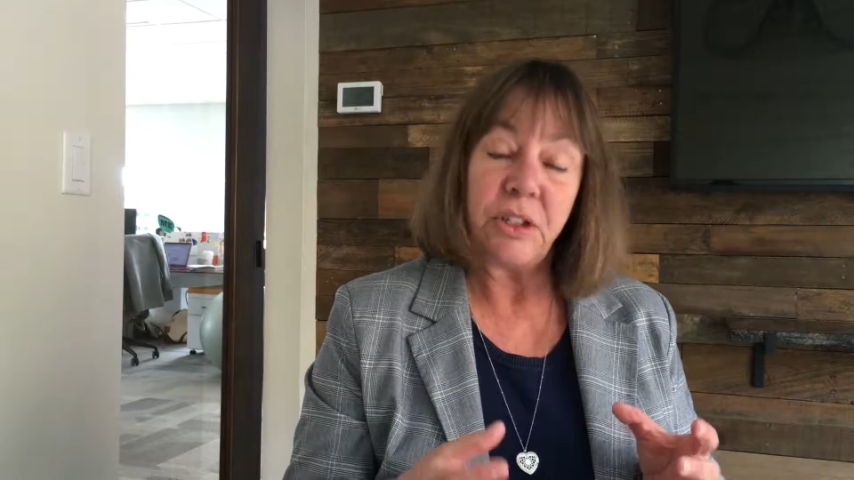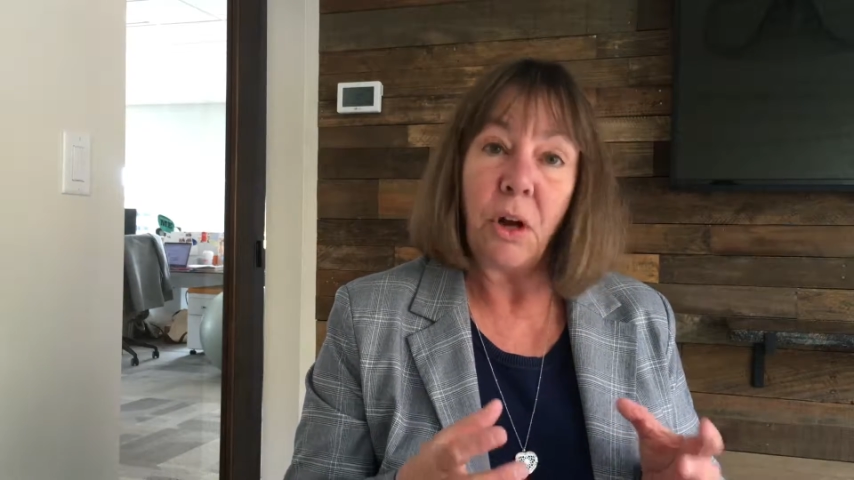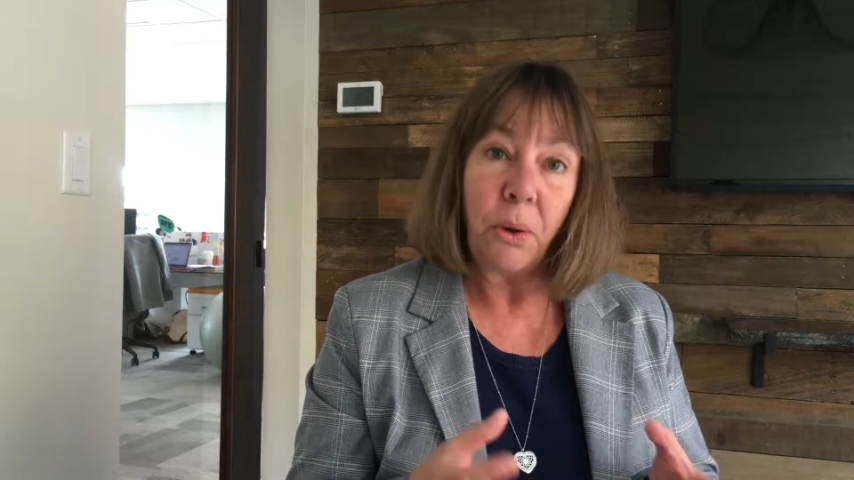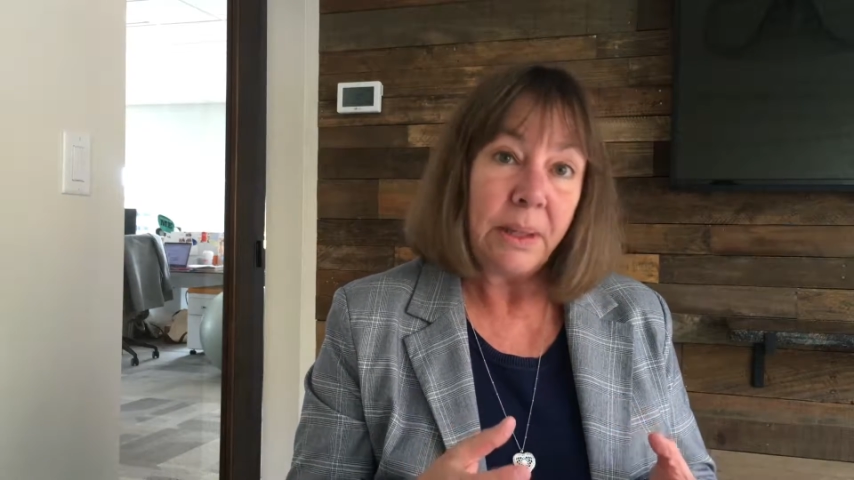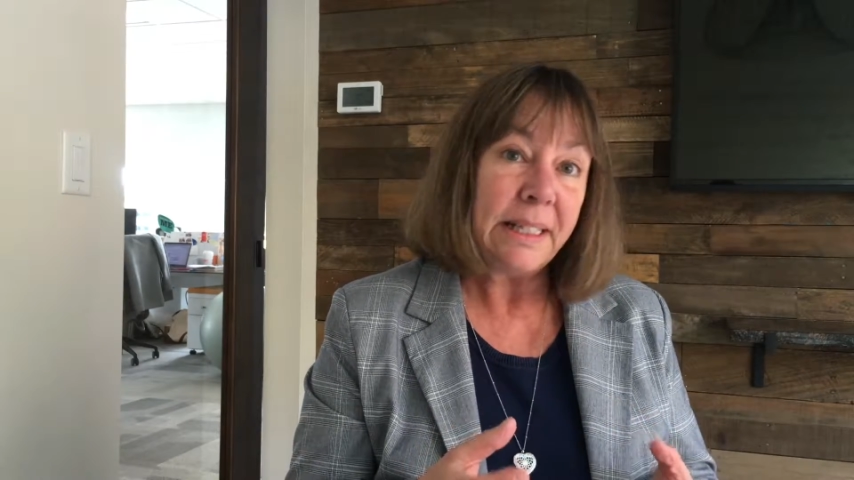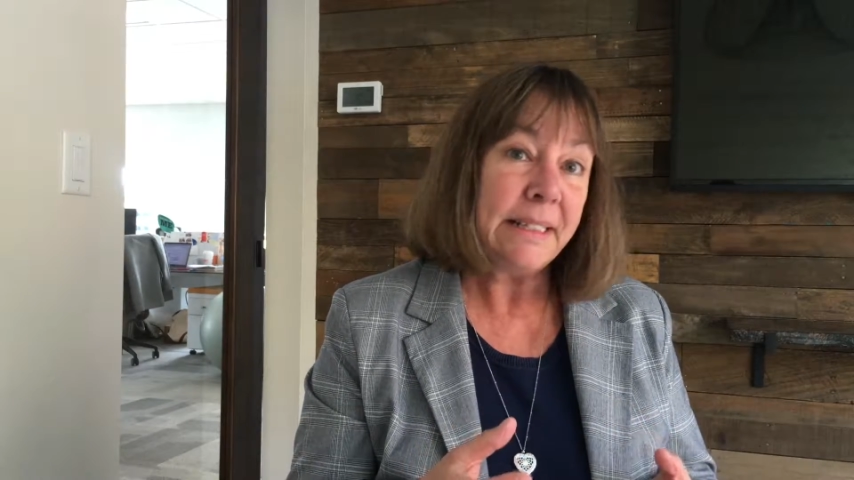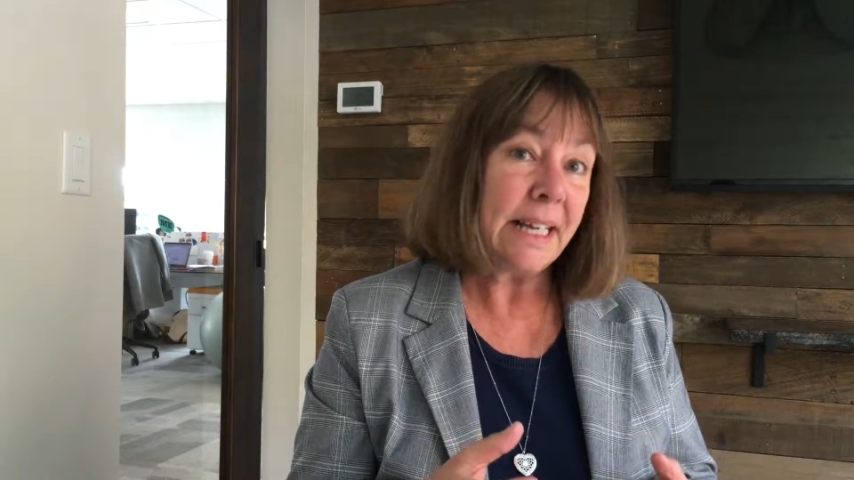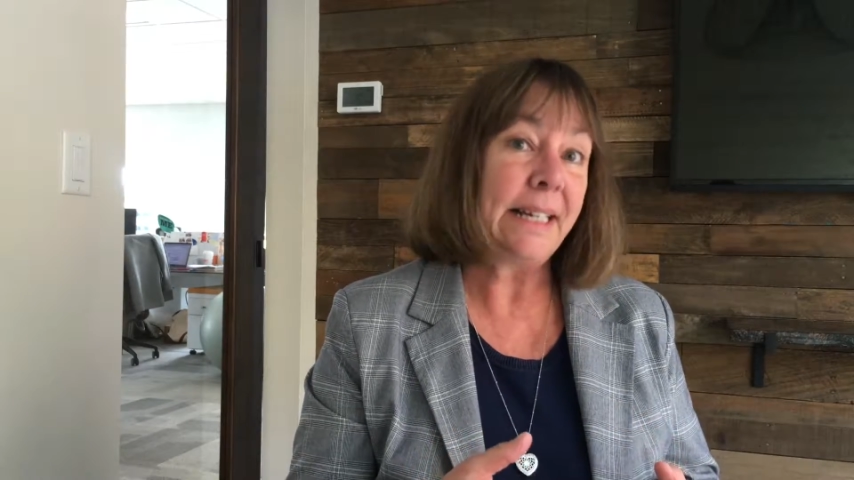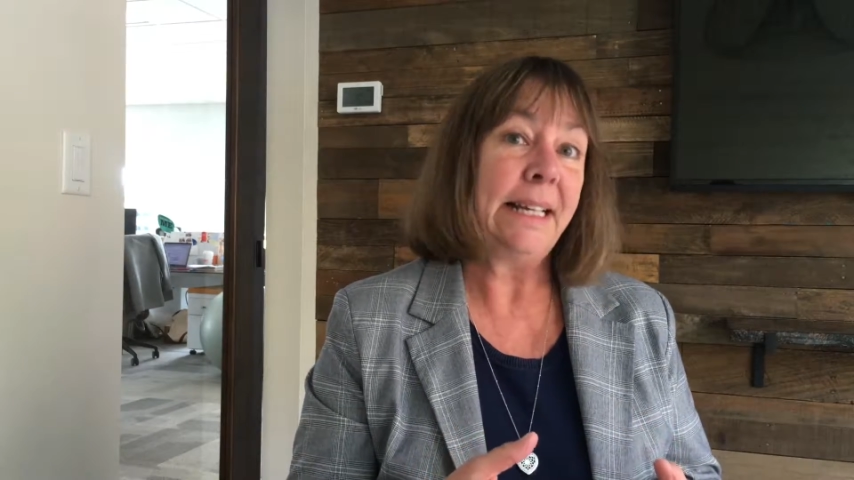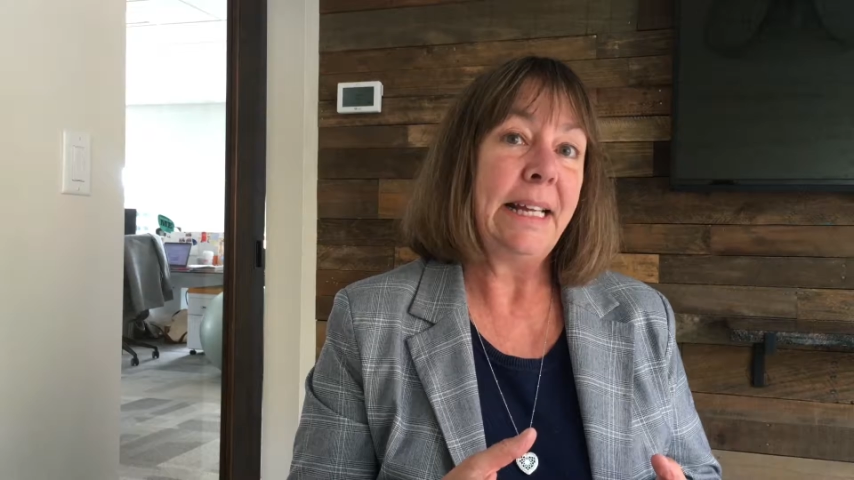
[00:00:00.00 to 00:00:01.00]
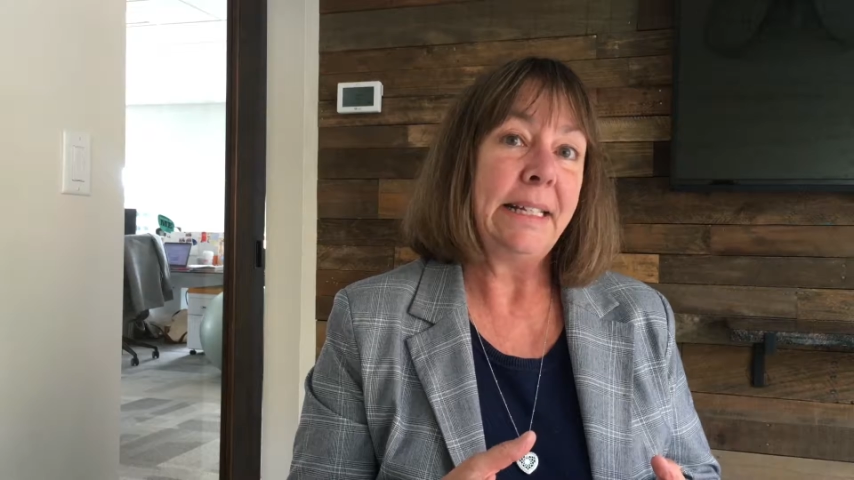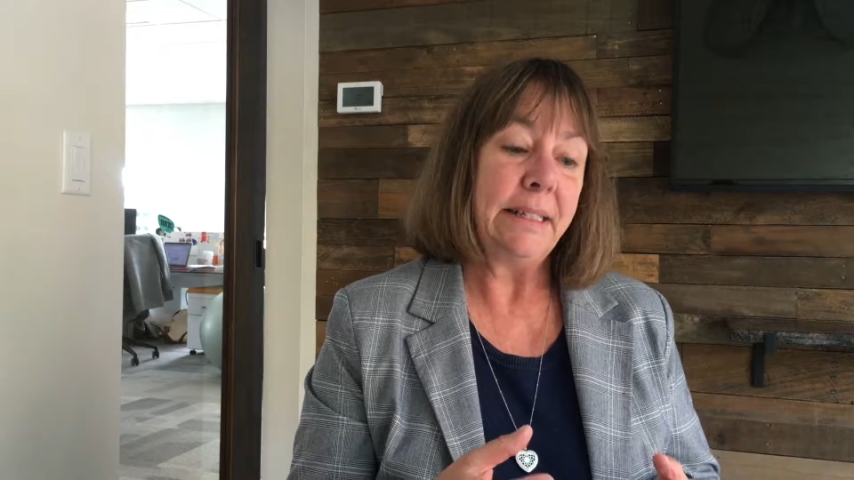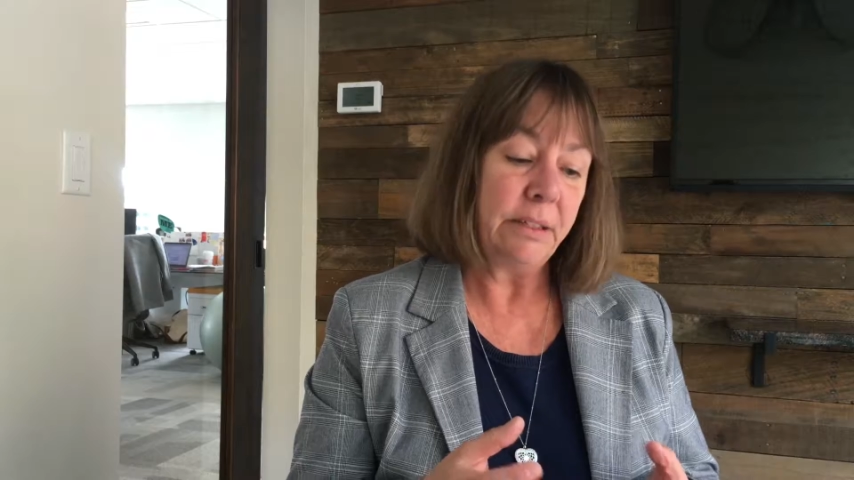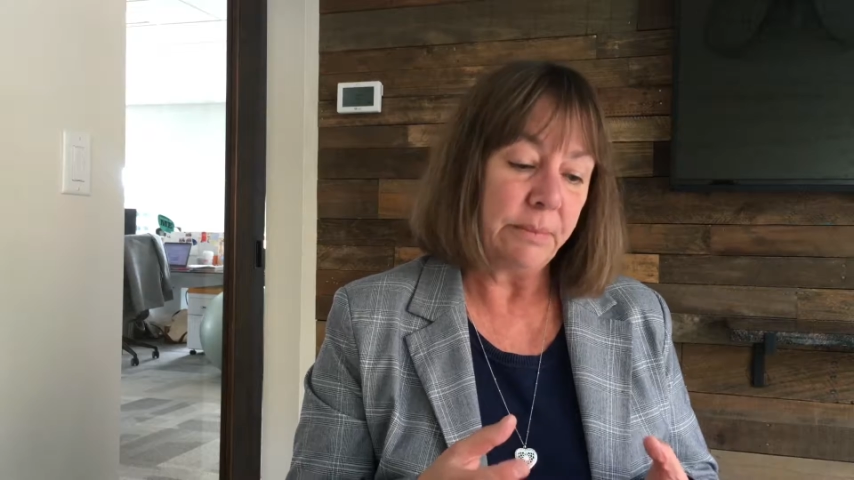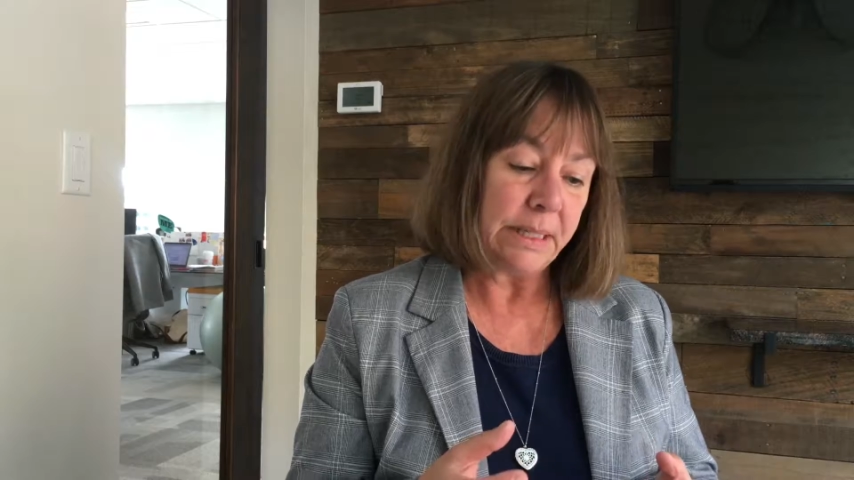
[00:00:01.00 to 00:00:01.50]
totally
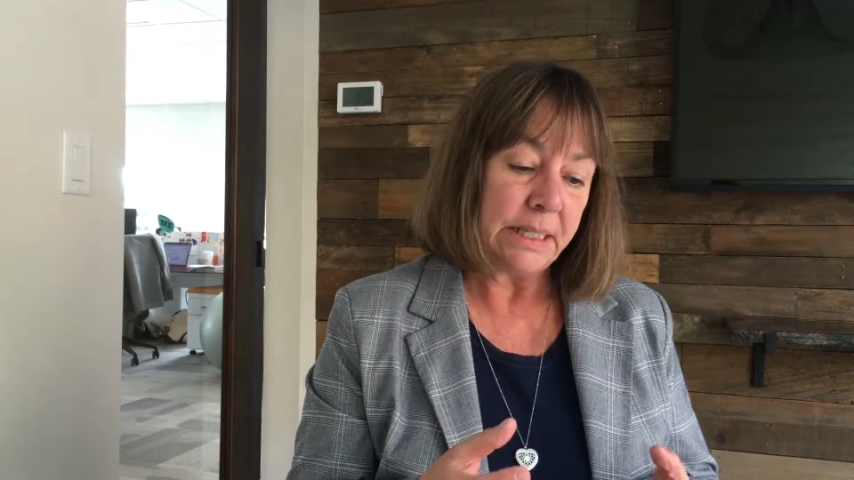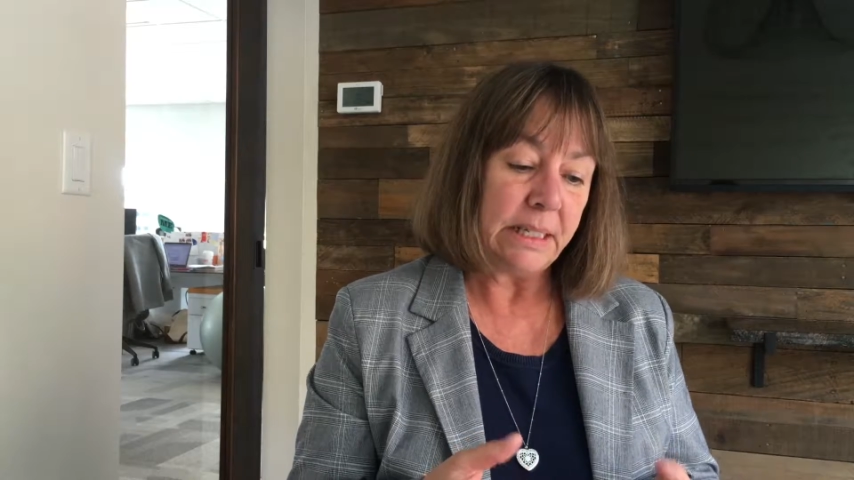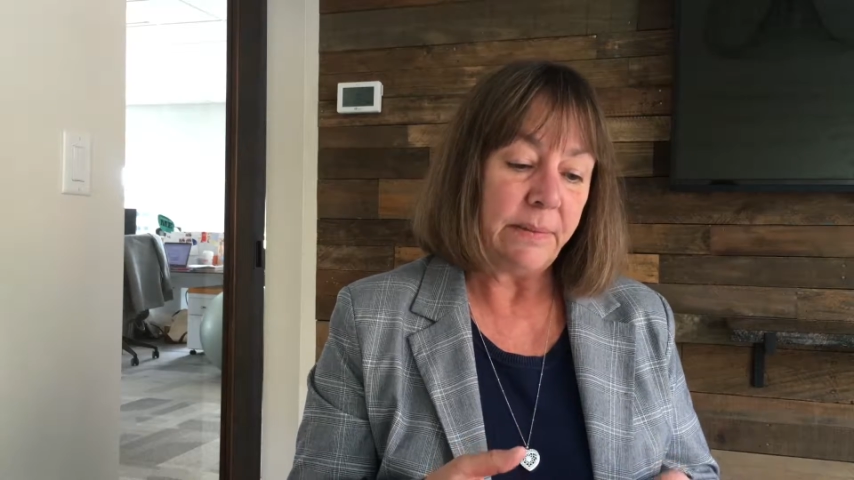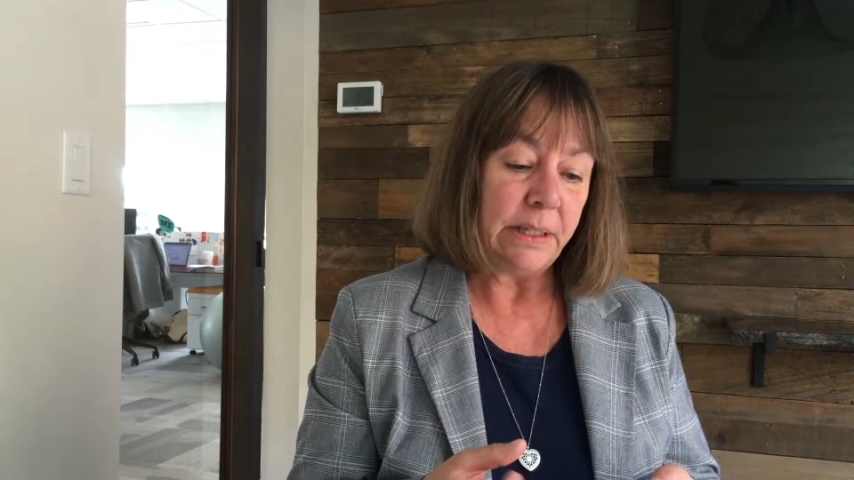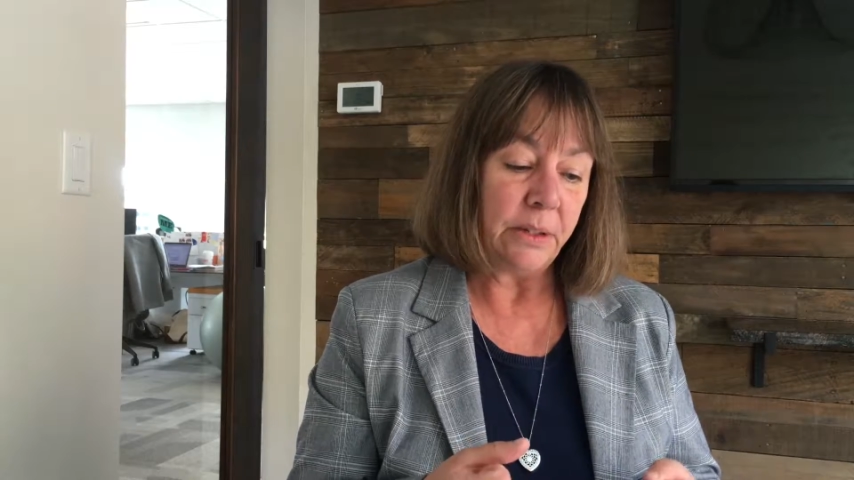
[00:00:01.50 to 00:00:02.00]
dedicated to receiving